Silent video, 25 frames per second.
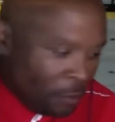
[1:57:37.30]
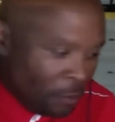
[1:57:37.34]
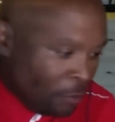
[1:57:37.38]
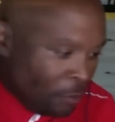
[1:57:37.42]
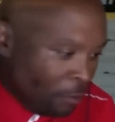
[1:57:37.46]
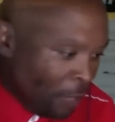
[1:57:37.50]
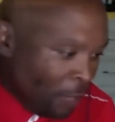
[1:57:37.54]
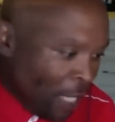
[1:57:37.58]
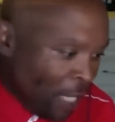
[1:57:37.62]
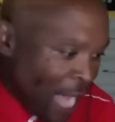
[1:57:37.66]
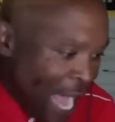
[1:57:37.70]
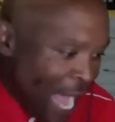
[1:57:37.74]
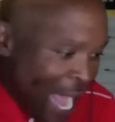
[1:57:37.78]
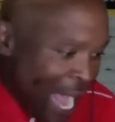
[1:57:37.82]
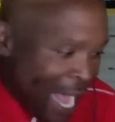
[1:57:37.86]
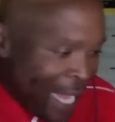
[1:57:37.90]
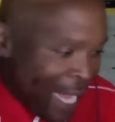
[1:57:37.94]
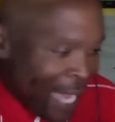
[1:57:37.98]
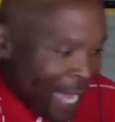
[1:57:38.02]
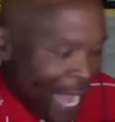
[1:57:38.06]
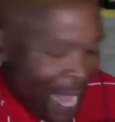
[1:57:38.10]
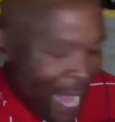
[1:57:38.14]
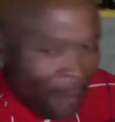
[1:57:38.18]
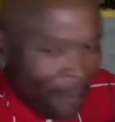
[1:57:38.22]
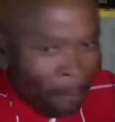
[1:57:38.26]
but I,
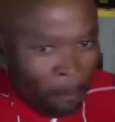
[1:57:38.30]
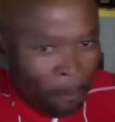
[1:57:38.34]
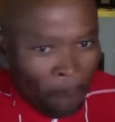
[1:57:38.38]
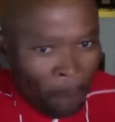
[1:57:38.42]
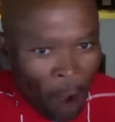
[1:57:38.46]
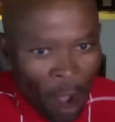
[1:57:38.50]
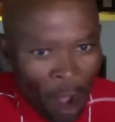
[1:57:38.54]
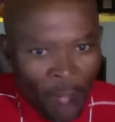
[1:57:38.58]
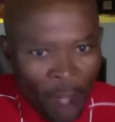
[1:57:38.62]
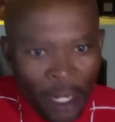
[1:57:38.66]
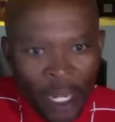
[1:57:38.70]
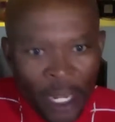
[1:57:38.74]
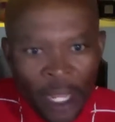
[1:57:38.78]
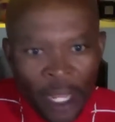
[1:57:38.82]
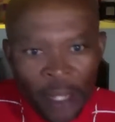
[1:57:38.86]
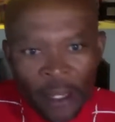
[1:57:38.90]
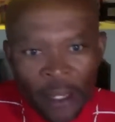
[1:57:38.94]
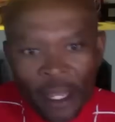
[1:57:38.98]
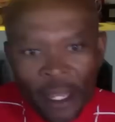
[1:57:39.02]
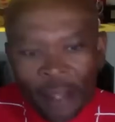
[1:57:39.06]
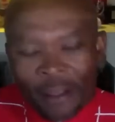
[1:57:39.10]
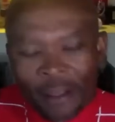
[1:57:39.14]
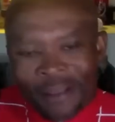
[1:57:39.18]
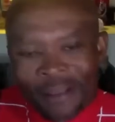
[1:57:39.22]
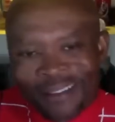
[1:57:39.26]
I bought it
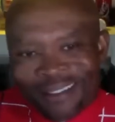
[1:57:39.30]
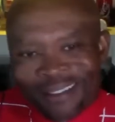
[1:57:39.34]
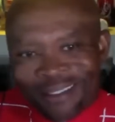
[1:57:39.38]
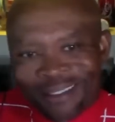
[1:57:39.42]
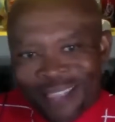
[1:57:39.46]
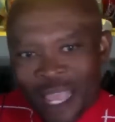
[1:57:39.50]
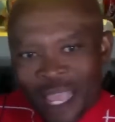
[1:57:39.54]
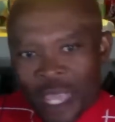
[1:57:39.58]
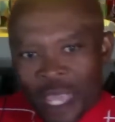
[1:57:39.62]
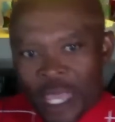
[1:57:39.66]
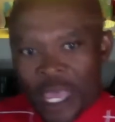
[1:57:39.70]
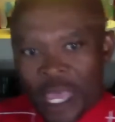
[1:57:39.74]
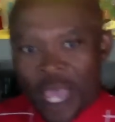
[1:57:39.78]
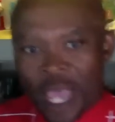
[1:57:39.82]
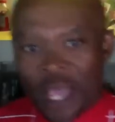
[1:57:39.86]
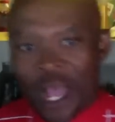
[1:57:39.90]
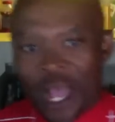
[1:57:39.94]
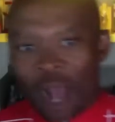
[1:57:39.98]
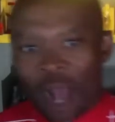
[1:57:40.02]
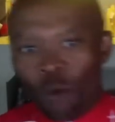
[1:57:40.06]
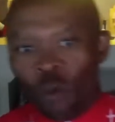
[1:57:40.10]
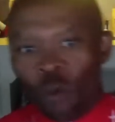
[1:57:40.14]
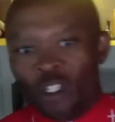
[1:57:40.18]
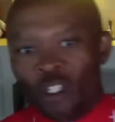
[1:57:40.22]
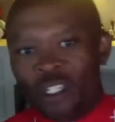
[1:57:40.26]
thinking
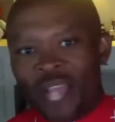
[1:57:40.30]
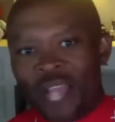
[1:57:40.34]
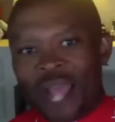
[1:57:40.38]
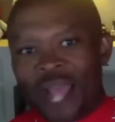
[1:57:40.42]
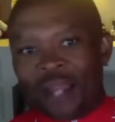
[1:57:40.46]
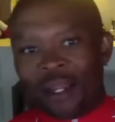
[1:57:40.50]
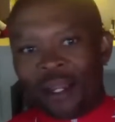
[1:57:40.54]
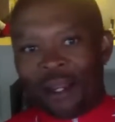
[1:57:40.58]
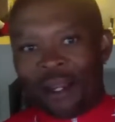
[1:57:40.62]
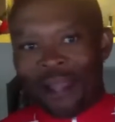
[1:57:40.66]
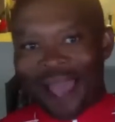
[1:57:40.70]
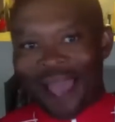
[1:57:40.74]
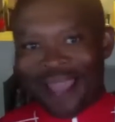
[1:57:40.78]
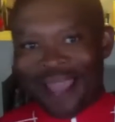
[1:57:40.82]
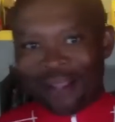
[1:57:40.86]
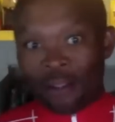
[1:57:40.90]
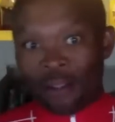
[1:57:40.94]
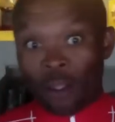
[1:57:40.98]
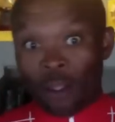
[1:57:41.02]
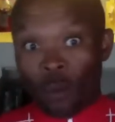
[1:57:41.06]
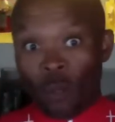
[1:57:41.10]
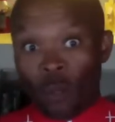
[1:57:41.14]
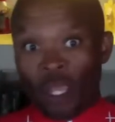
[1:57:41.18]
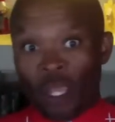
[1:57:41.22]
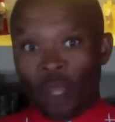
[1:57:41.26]
I would not like
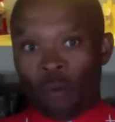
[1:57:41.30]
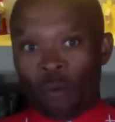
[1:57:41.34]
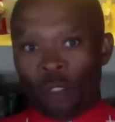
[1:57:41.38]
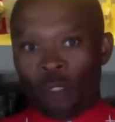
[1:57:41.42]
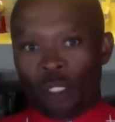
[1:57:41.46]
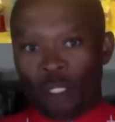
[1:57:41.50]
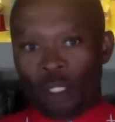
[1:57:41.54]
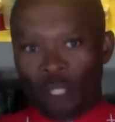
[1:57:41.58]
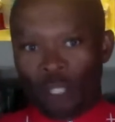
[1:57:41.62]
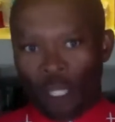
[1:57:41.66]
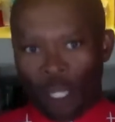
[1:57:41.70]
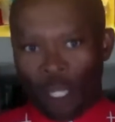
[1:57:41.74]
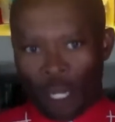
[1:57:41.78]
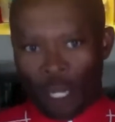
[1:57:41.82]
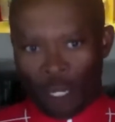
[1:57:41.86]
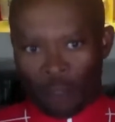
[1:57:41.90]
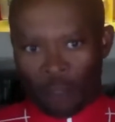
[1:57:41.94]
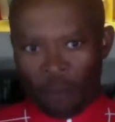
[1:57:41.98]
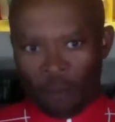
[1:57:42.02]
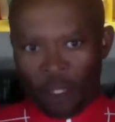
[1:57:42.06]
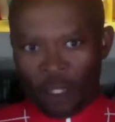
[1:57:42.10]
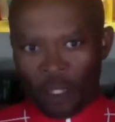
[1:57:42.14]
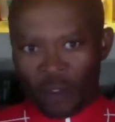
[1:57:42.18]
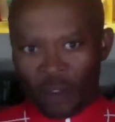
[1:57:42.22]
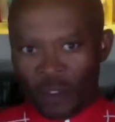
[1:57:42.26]
the way it would look
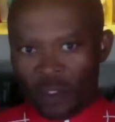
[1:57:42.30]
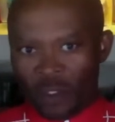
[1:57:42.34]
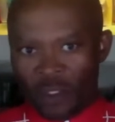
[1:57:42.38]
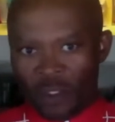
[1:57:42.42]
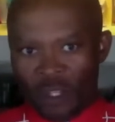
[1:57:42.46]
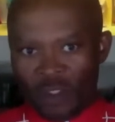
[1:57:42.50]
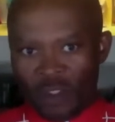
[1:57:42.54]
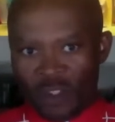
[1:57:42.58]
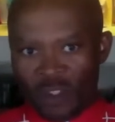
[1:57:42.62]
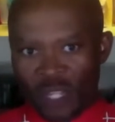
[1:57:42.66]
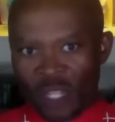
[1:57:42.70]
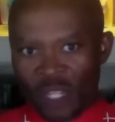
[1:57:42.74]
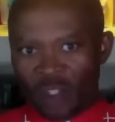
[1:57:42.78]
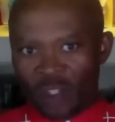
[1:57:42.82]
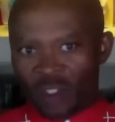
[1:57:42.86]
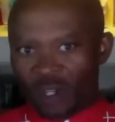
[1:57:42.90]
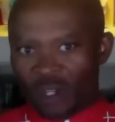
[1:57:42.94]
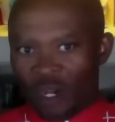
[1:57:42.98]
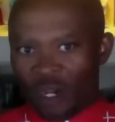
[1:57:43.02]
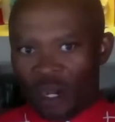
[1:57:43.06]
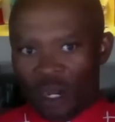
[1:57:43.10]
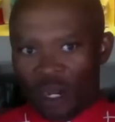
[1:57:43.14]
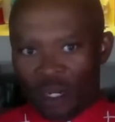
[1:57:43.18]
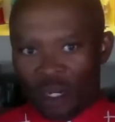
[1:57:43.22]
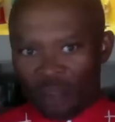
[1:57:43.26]
because these things
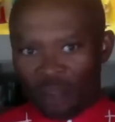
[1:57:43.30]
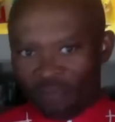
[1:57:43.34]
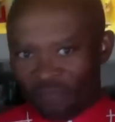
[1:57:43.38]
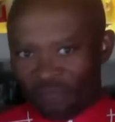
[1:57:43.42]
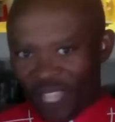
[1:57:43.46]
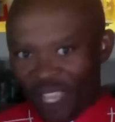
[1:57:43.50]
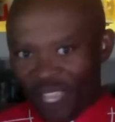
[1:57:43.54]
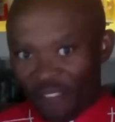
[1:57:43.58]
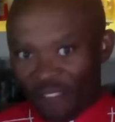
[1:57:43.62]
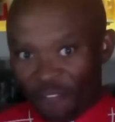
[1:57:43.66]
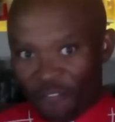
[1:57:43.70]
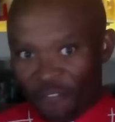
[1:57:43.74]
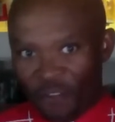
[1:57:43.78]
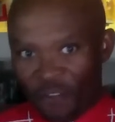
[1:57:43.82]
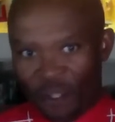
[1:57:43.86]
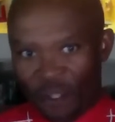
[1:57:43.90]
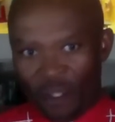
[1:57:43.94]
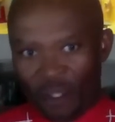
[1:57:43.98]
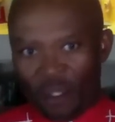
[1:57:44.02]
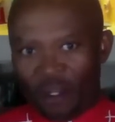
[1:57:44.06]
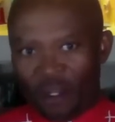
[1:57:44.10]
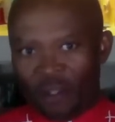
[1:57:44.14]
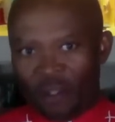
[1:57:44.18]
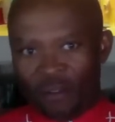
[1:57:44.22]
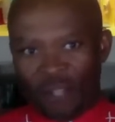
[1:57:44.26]
are iffy.
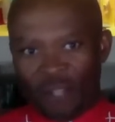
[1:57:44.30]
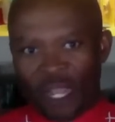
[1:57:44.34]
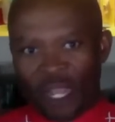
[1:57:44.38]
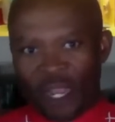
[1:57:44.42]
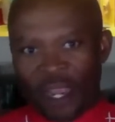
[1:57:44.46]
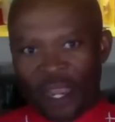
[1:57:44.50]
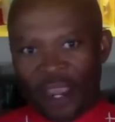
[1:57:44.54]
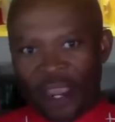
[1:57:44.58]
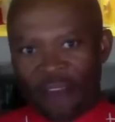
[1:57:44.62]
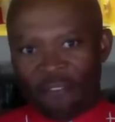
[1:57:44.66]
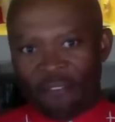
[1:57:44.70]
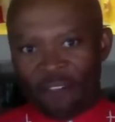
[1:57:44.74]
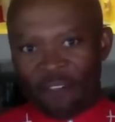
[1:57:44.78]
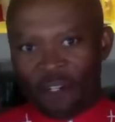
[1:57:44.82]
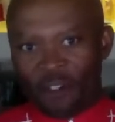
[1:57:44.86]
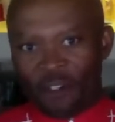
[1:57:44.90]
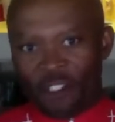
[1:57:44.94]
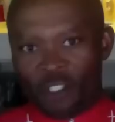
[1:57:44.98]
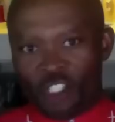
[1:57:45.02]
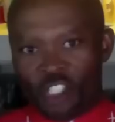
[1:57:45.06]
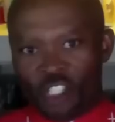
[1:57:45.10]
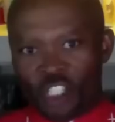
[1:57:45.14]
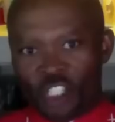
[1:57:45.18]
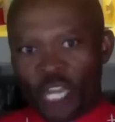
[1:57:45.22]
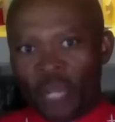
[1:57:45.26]
You know, not every
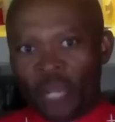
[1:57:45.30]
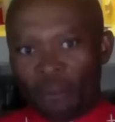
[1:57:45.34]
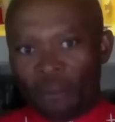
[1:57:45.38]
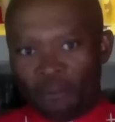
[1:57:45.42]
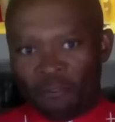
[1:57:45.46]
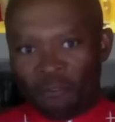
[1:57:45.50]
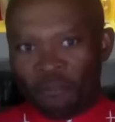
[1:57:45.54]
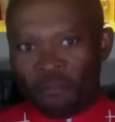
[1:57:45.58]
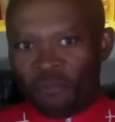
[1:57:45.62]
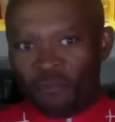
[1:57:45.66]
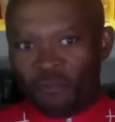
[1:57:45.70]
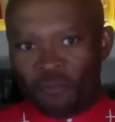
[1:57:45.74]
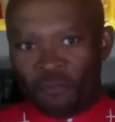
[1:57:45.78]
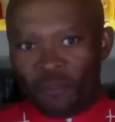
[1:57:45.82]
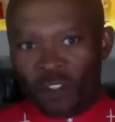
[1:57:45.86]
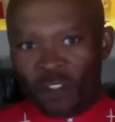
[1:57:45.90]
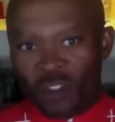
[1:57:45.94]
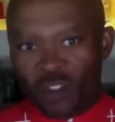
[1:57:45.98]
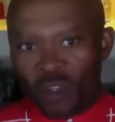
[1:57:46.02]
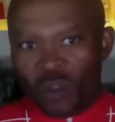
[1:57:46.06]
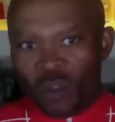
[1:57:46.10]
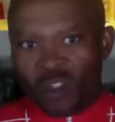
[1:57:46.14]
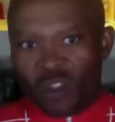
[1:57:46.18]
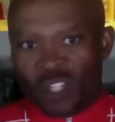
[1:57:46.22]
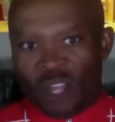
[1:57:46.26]
shape
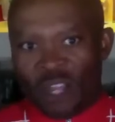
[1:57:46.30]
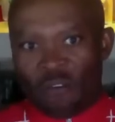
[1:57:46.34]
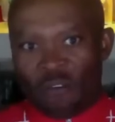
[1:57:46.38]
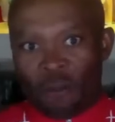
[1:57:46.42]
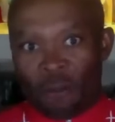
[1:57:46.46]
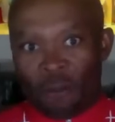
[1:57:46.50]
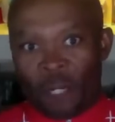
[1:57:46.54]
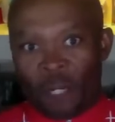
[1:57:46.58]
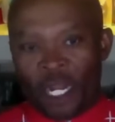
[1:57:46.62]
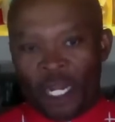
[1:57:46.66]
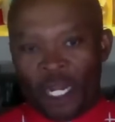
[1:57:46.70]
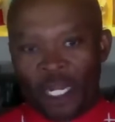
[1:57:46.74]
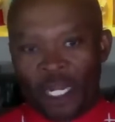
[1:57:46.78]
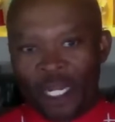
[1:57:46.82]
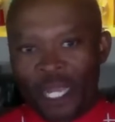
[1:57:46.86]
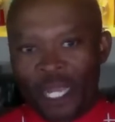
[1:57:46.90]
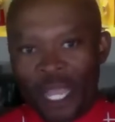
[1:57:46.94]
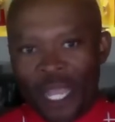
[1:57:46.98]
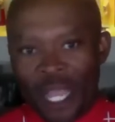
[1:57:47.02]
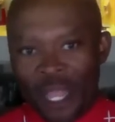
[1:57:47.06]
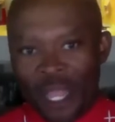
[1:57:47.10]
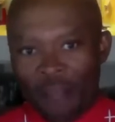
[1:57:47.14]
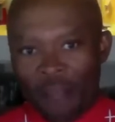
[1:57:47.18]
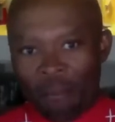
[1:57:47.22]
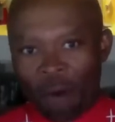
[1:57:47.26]
suits everybody.
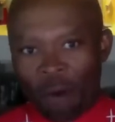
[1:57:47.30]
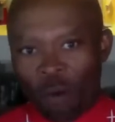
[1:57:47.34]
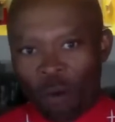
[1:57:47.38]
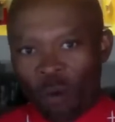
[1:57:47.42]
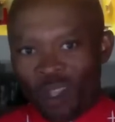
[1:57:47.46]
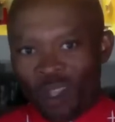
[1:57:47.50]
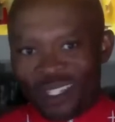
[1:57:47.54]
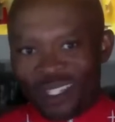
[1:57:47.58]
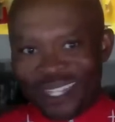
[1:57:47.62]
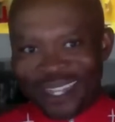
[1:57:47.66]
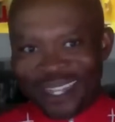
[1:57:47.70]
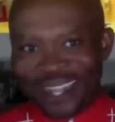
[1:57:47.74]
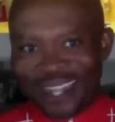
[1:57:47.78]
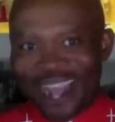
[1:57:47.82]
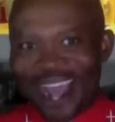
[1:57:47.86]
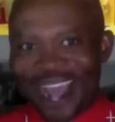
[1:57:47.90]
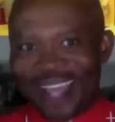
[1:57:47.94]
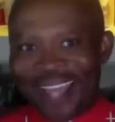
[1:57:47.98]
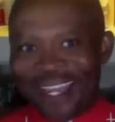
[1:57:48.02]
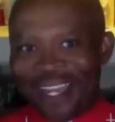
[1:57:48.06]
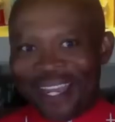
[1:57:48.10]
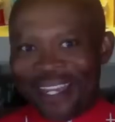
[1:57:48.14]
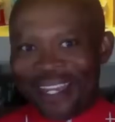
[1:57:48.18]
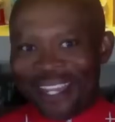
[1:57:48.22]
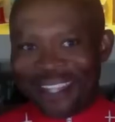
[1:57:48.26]
But once it
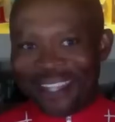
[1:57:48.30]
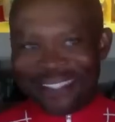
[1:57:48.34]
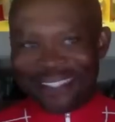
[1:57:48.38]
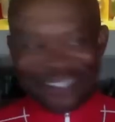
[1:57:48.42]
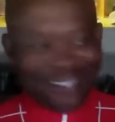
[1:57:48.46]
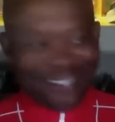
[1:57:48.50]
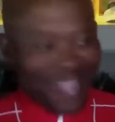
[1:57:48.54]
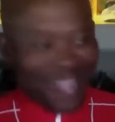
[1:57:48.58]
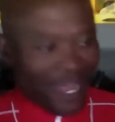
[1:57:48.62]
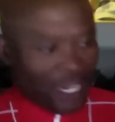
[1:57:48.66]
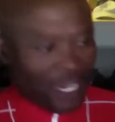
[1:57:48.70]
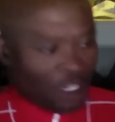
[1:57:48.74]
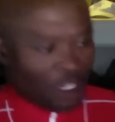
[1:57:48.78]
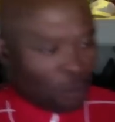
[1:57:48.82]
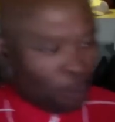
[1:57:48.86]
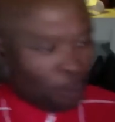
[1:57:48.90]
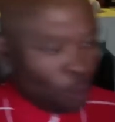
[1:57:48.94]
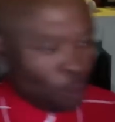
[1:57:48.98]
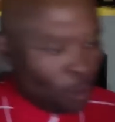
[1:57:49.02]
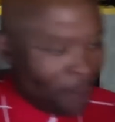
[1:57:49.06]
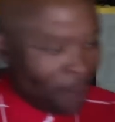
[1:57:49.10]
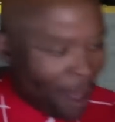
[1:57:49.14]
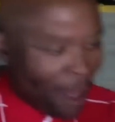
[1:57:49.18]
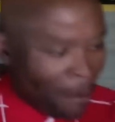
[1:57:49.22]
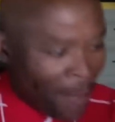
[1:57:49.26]
got here, the aesthetics
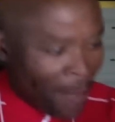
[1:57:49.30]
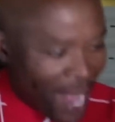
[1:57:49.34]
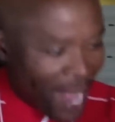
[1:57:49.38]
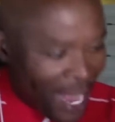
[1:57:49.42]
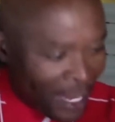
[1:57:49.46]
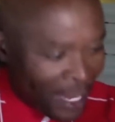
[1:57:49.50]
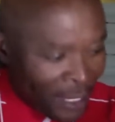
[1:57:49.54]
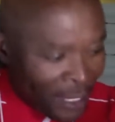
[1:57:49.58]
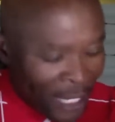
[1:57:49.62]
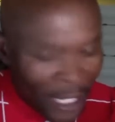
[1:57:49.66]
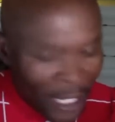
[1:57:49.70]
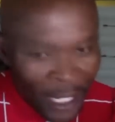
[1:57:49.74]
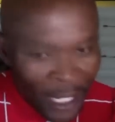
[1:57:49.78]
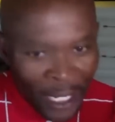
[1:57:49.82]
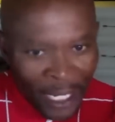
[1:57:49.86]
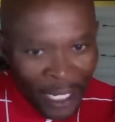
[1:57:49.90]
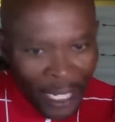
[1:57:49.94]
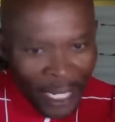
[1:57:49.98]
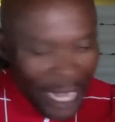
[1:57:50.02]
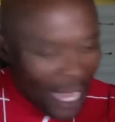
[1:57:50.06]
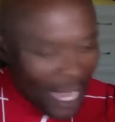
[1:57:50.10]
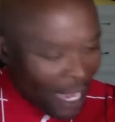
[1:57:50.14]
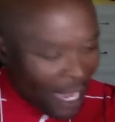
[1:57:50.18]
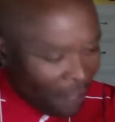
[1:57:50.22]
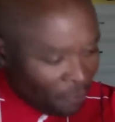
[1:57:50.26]
blew my mind.
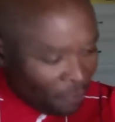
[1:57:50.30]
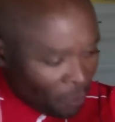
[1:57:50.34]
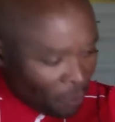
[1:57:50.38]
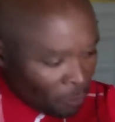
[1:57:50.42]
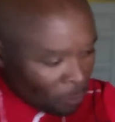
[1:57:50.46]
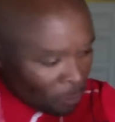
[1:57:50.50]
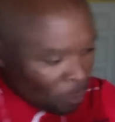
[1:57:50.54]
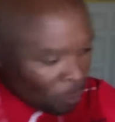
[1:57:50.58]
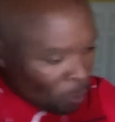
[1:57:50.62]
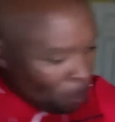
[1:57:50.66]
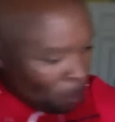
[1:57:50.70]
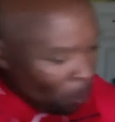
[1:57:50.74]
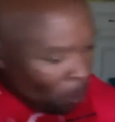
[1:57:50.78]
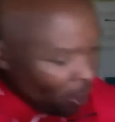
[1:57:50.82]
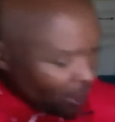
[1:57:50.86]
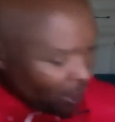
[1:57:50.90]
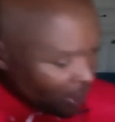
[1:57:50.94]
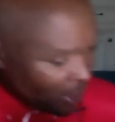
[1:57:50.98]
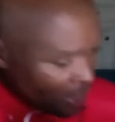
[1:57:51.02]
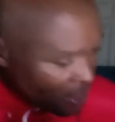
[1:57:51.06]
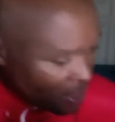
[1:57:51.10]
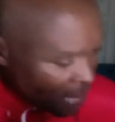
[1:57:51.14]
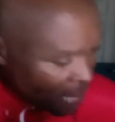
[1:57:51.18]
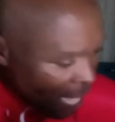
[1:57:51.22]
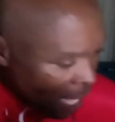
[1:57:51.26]
And I have to point
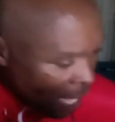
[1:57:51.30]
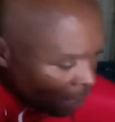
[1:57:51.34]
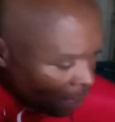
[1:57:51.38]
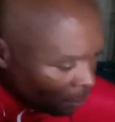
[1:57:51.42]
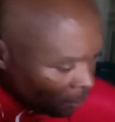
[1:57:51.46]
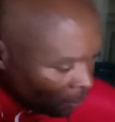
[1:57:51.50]
this out